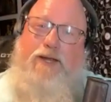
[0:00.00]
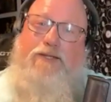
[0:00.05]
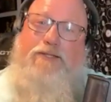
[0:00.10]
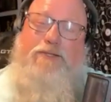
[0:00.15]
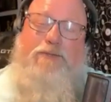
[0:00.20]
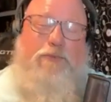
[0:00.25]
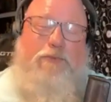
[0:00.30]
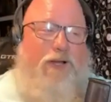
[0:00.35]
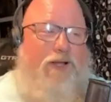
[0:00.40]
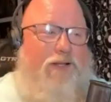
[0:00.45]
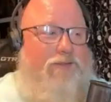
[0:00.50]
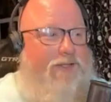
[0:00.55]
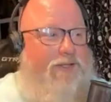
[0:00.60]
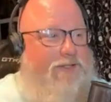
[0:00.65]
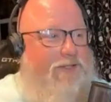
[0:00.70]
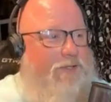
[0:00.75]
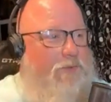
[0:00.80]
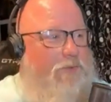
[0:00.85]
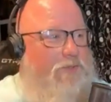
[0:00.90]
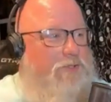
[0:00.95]
right. Well, I'll
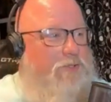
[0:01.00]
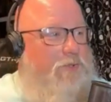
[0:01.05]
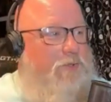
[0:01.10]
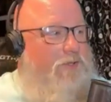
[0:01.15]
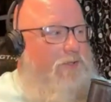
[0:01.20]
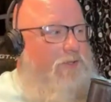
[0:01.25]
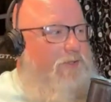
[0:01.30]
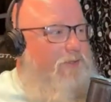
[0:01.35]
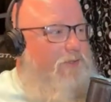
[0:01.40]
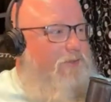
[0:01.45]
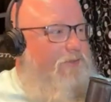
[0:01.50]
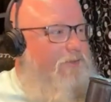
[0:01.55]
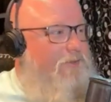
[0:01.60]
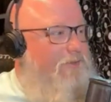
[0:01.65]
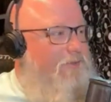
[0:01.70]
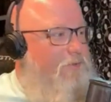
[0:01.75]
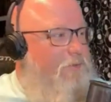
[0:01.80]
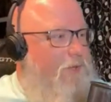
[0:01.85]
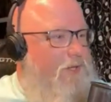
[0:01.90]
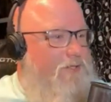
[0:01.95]
let you go enjoy the
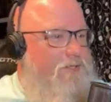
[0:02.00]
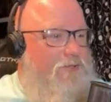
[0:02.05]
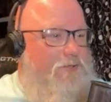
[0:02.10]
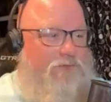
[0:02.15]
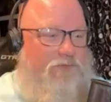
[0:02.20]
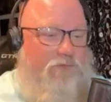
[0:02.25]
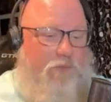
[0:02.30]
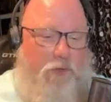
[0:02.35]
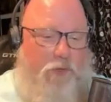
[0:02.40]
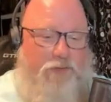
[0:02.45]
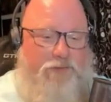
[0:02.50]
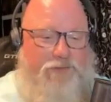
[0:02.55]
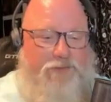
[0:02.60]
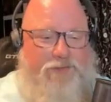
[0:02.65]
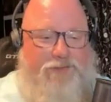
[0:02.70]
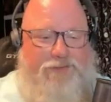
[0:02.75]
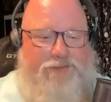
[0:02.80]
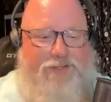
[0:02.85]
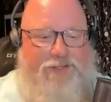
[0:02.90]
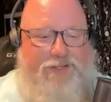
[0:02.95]
rest of your 4th.
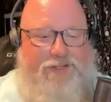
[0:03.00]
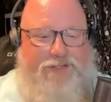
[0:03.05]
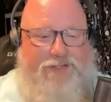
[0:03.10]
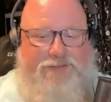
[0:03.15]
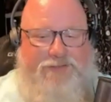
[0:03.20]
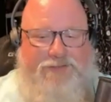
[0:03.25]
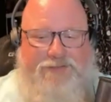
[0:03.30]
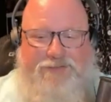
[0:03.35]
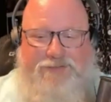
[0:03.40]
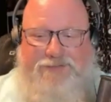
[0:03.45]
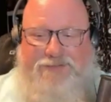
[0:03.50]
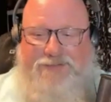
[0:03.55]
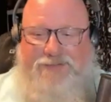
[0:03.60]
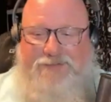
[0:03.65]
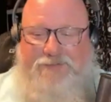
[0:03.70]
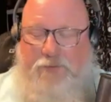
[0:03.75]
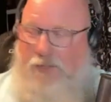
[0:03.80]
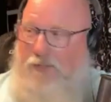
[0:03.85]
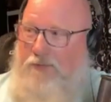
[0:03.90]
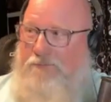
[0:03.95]
And
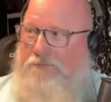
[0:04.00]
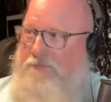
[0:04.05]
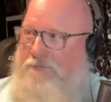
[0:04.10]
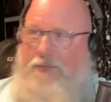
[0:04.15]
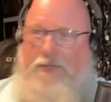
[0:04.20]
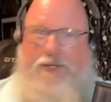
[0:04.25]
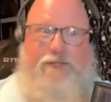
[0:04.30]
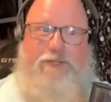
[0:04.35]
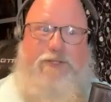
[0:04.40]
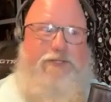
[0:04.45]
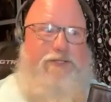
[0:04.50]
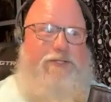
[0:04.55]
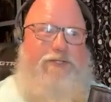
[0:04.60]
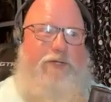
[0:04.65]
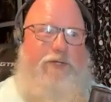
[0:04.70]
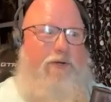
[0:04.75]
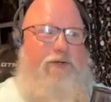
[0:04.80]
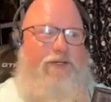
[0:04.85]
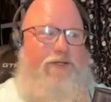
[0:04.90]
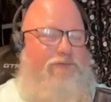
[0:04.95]
well, you're actually
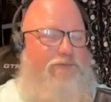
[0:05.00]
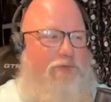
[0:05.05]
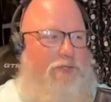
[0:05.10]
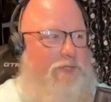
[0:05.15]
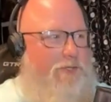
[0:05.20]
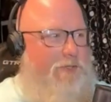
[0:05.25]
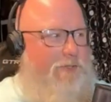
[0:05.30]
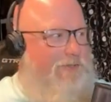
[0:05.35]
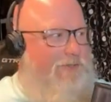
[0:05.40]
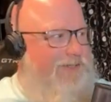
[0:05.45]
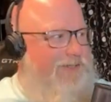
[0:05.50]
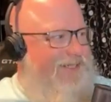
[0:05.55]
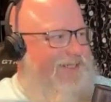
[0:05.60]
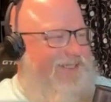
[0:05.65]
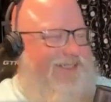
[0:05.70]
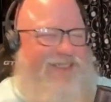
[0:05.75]
starting for you.